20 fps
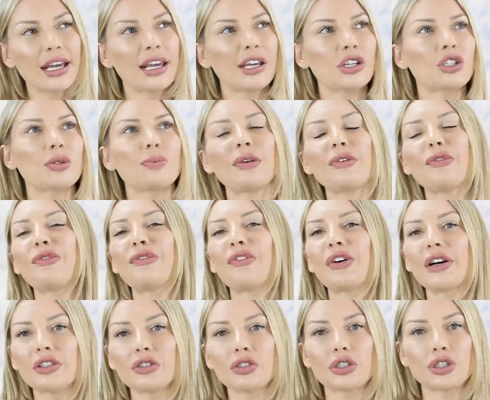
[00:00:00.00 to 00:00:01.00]
It should be
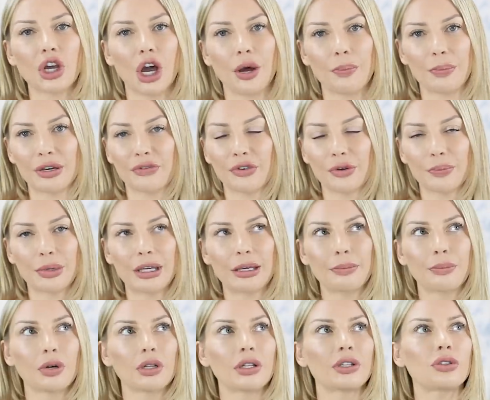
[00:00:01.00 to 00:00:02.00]
fun shopping for
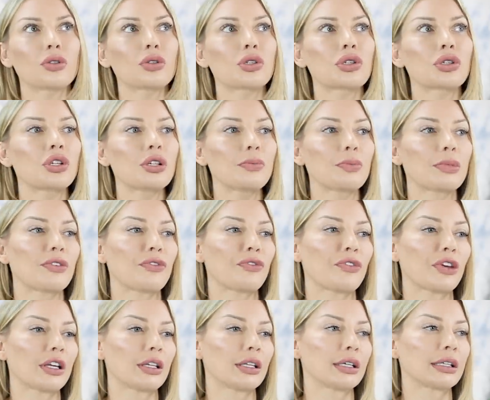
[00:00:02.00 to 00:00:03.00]
people, and you shouldn't be
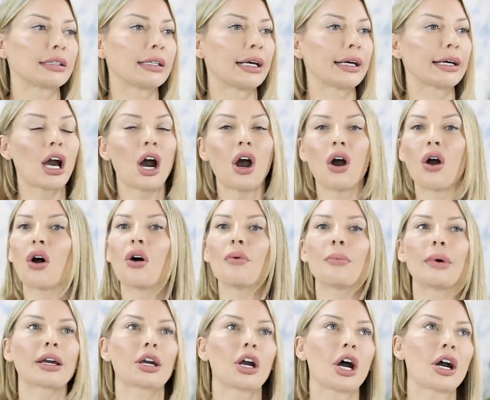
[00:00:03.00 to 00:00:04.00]
feeling like, oh
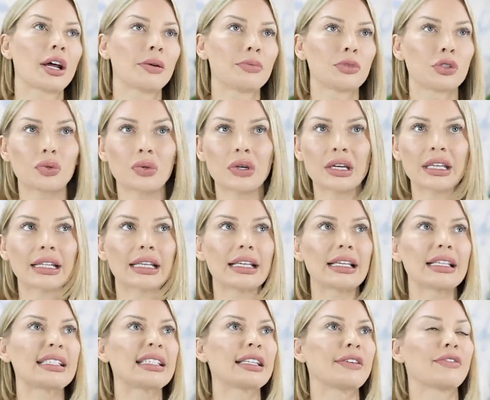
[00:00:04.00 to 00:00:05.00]
my God, I'm doing
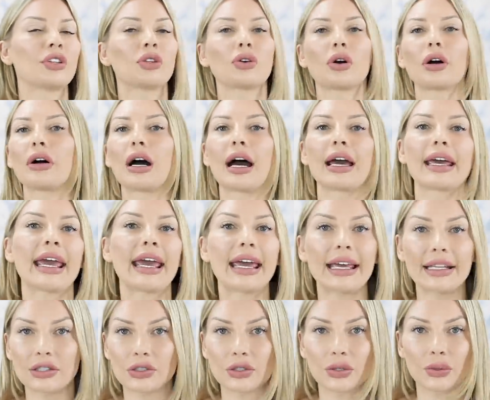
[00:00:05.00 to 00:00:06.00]
this even though I
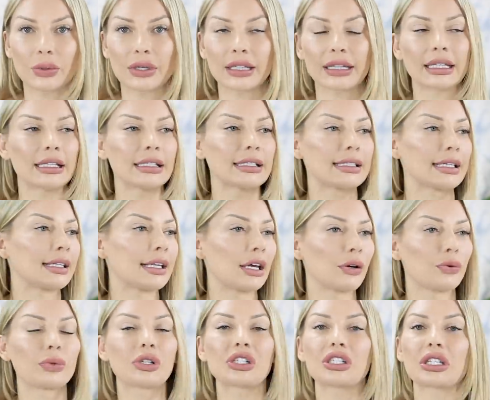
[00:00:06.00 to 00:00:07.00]
hate doing this and I
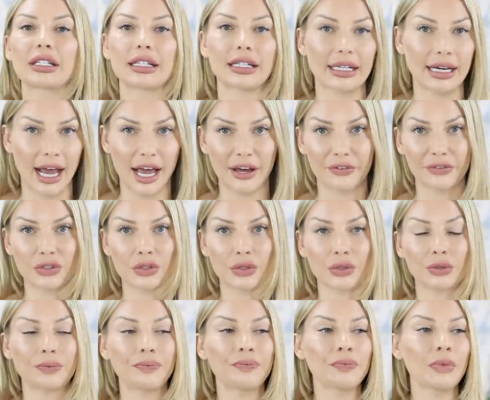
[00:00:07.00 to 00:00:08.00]
wish I didn't have
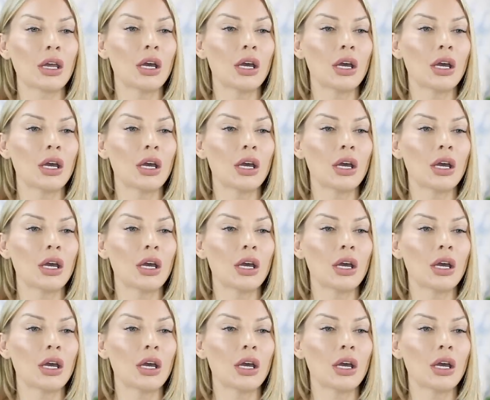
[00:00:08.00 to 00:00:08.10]
to.